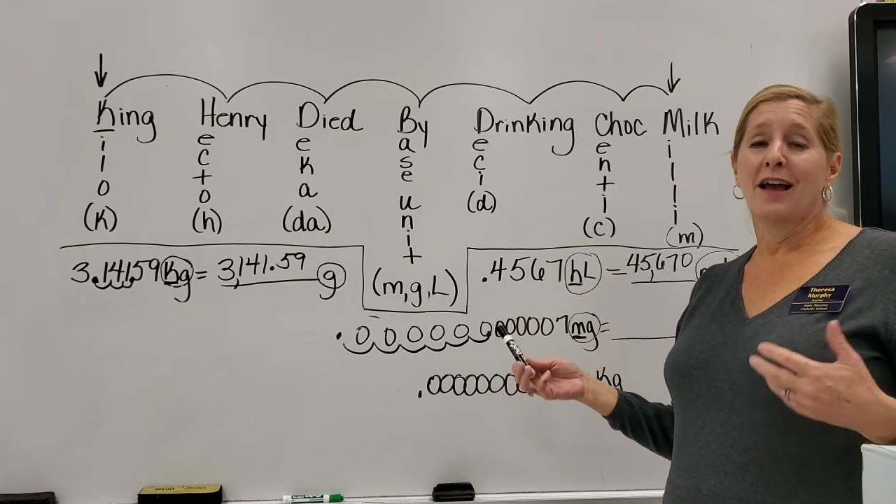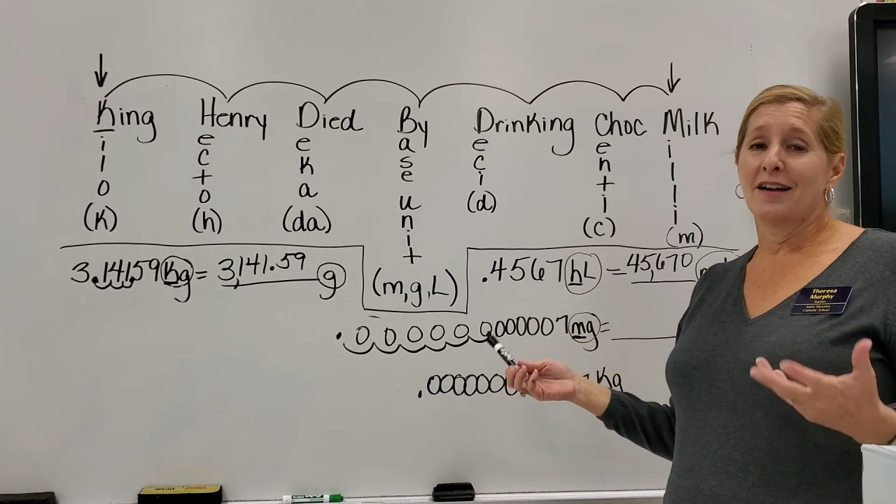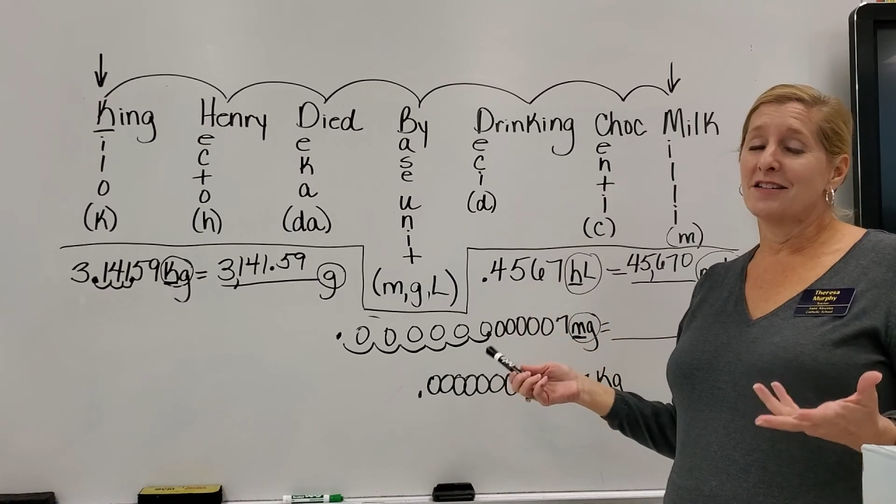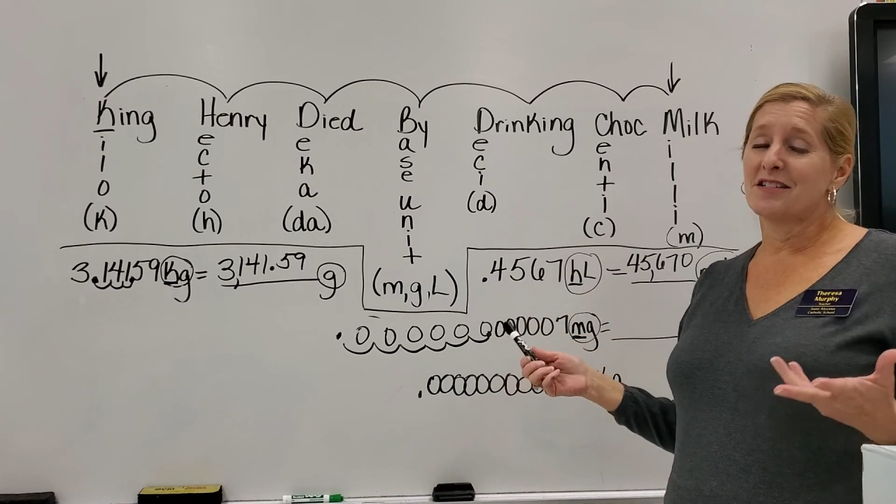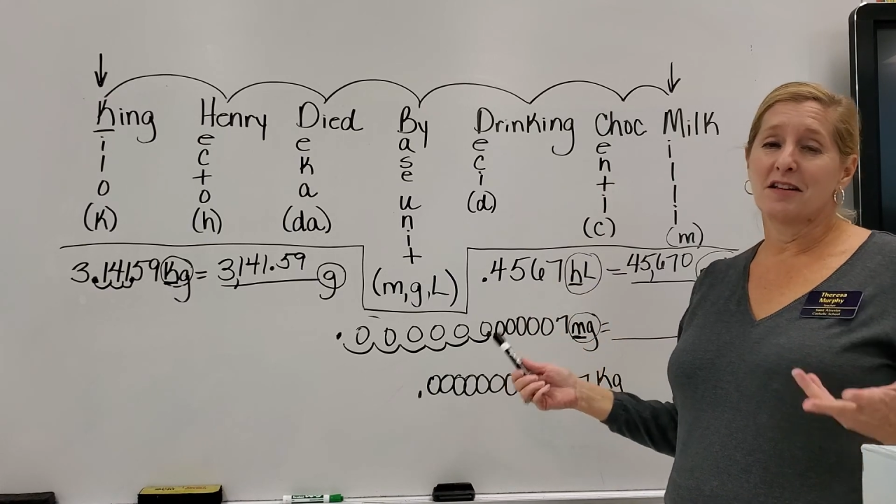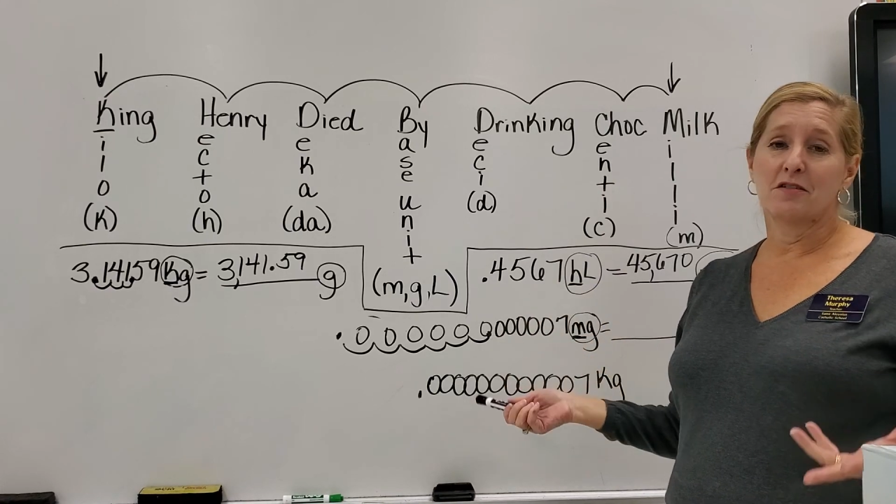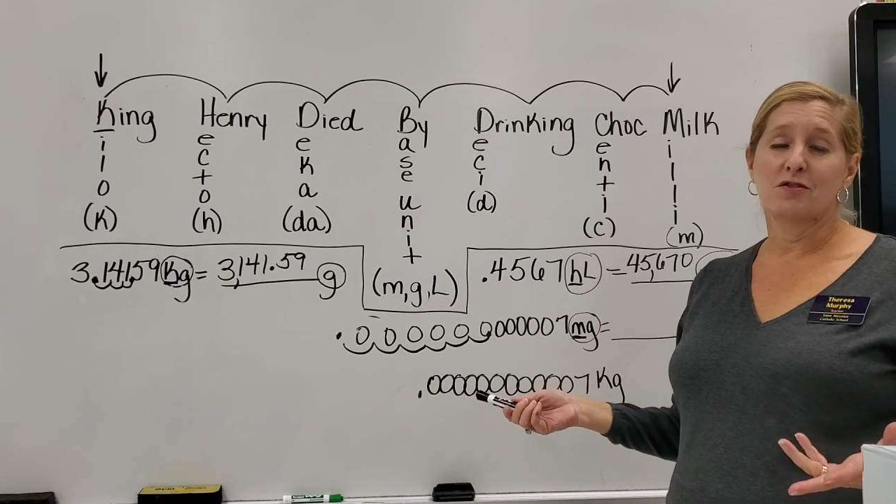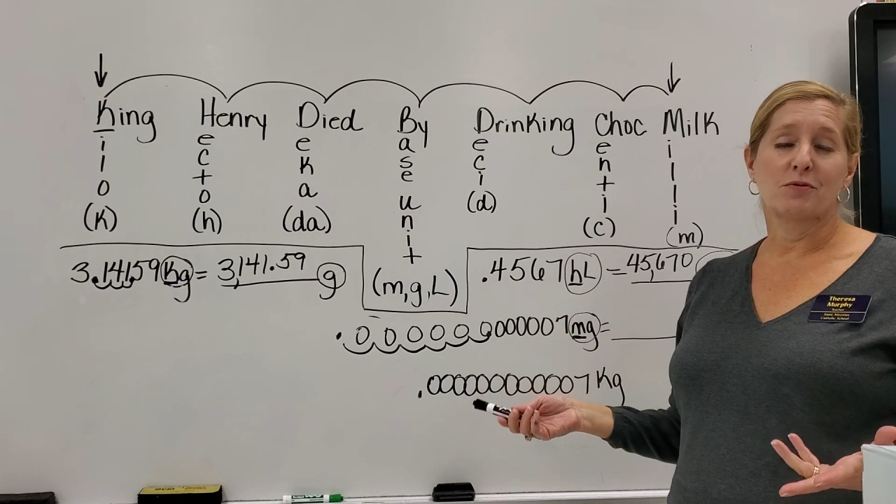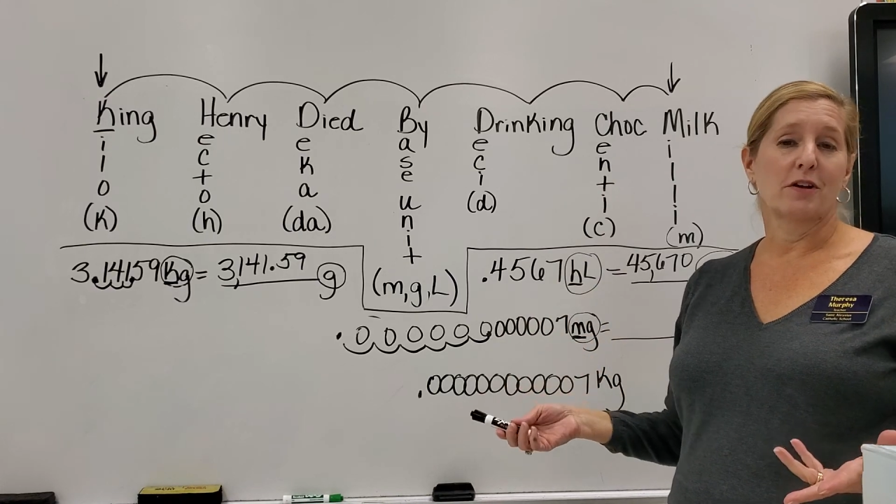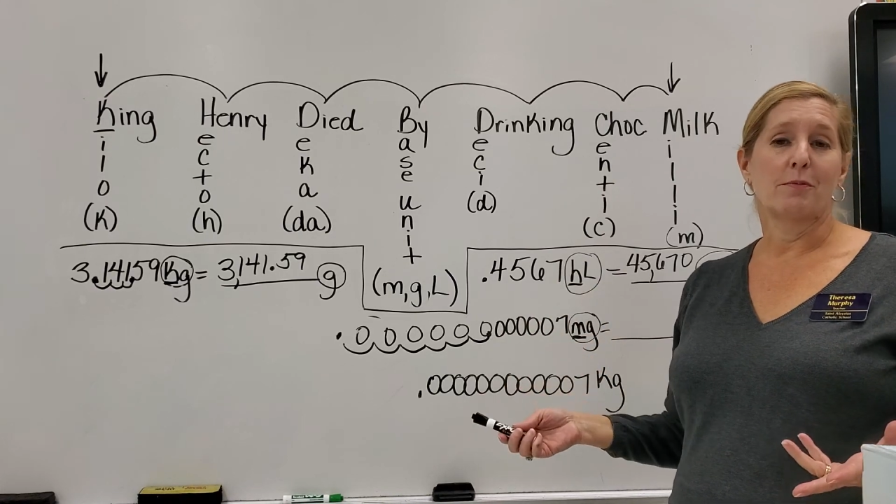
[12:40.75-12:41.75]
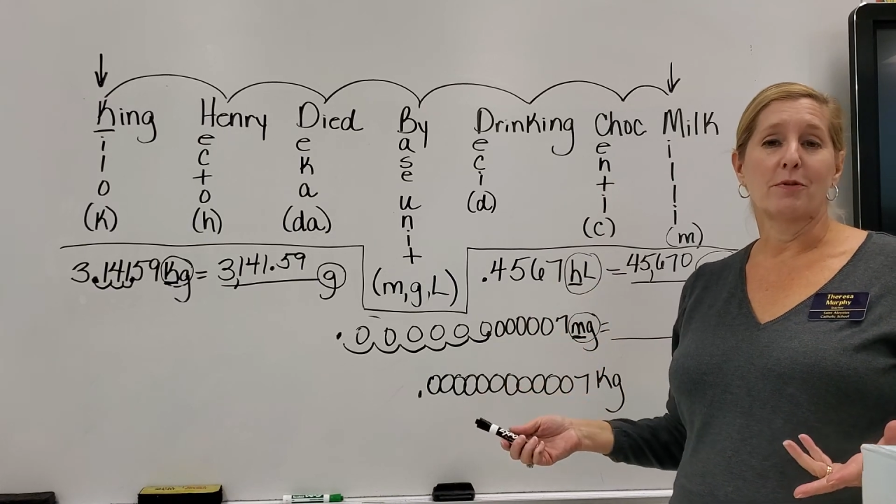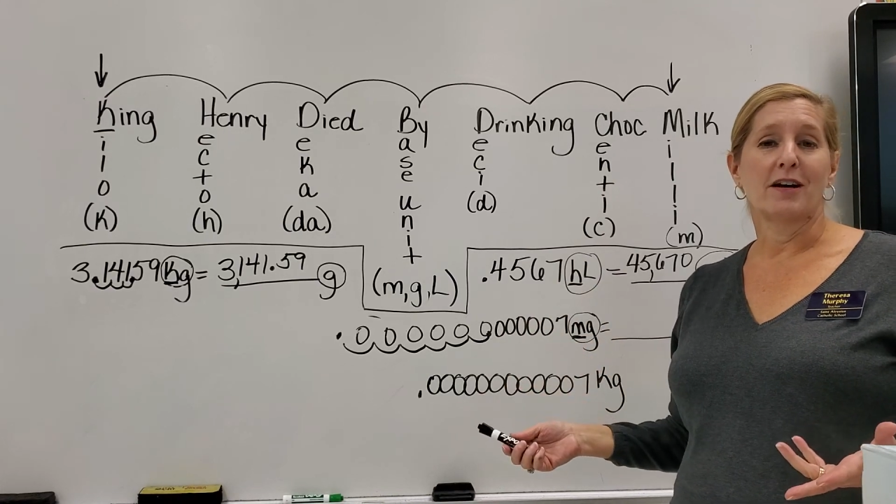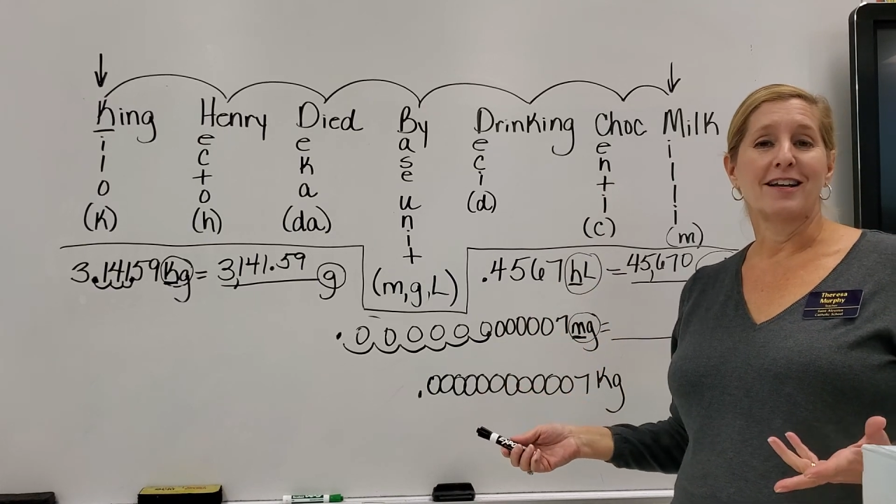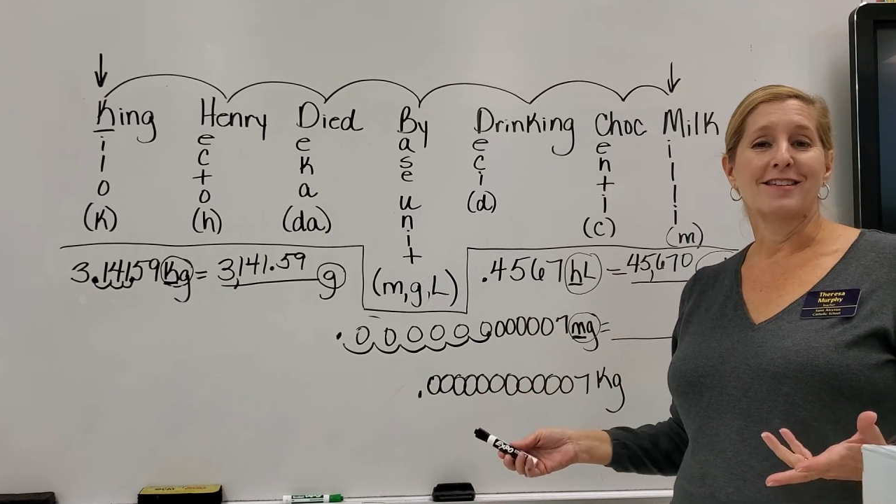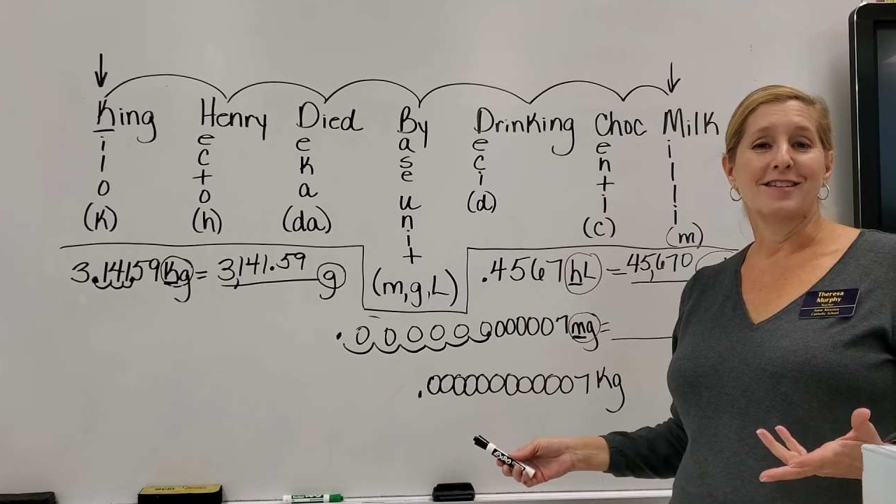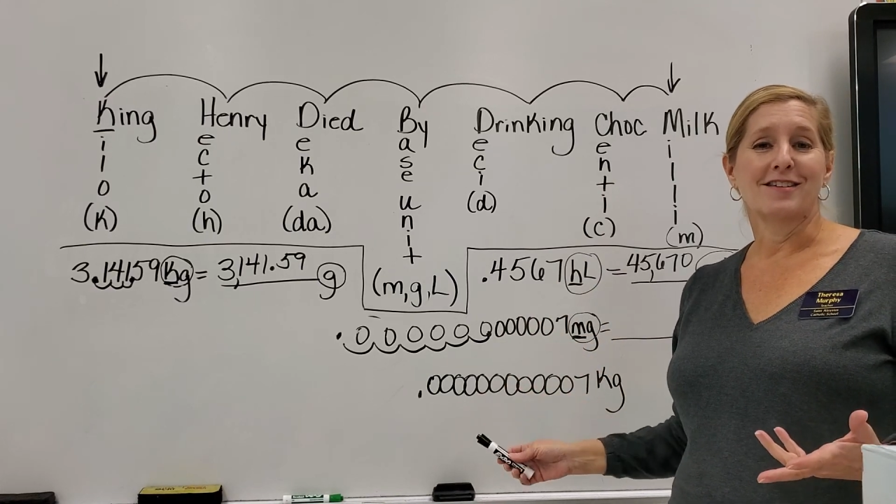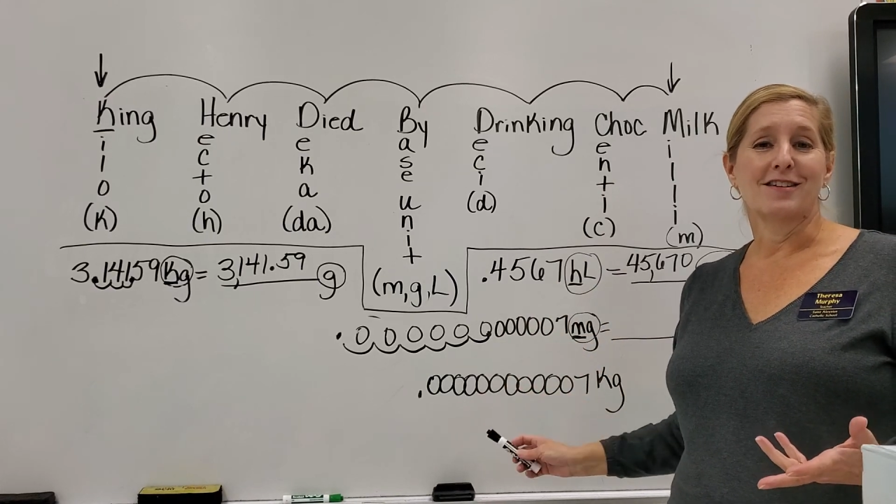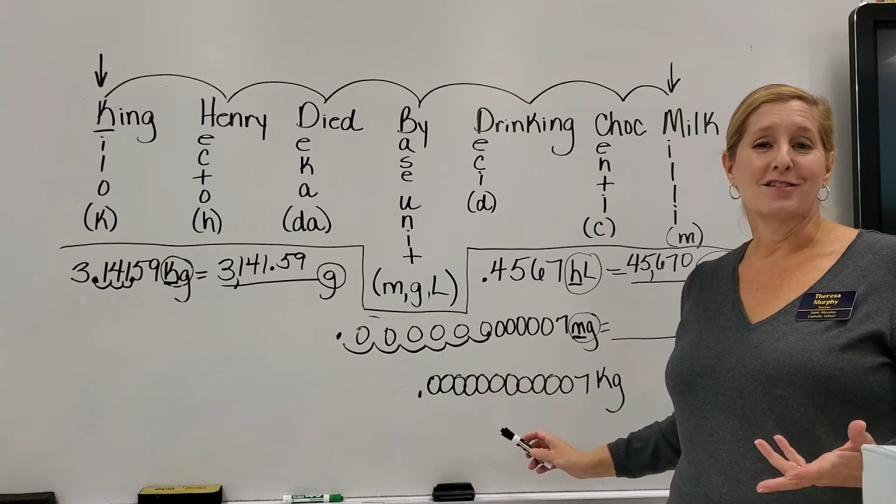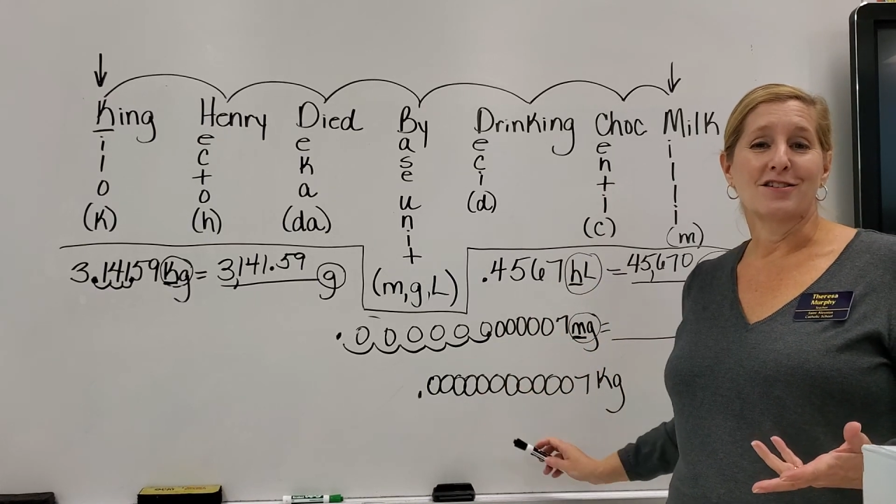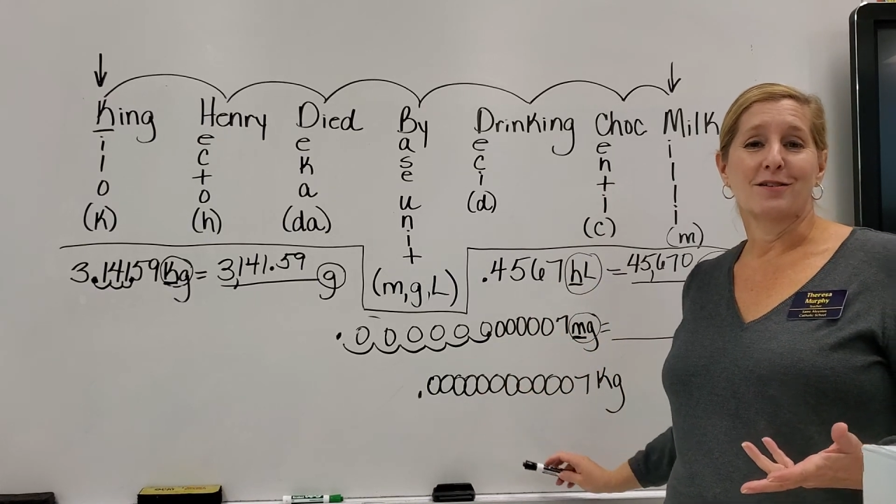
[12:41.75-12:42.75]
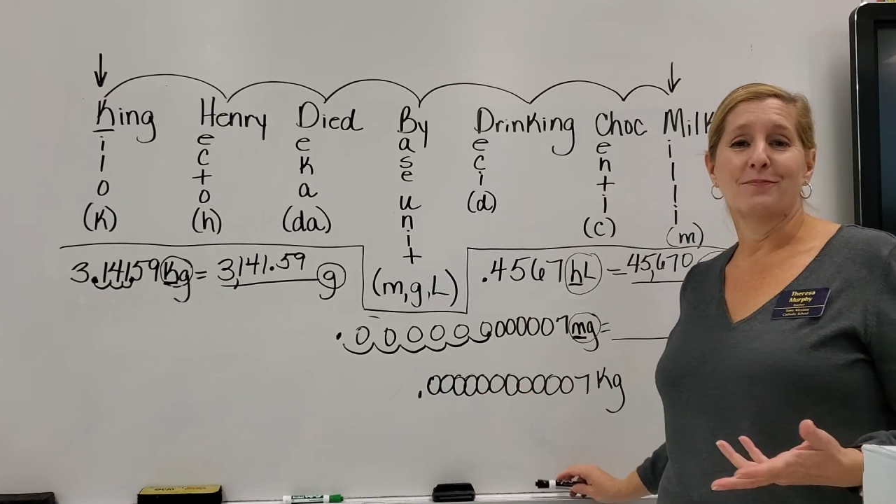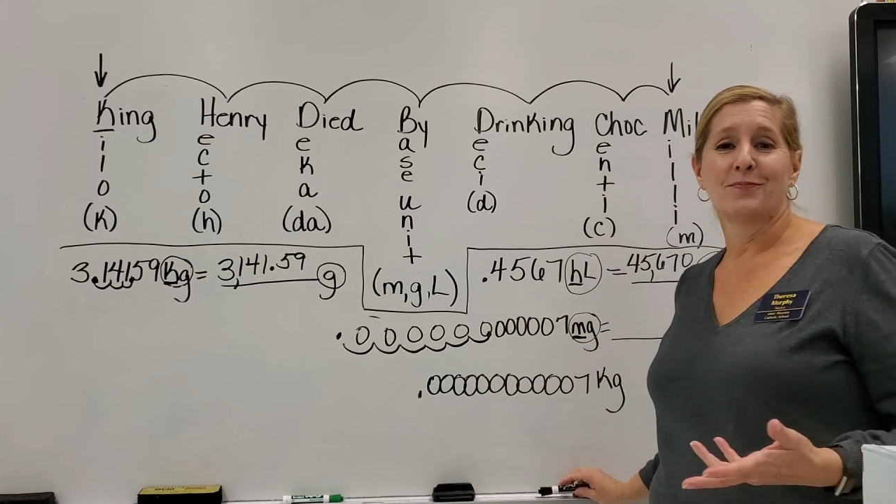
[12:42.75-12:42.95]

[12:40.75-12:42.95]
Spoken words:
and to see it's really a pretty easy system.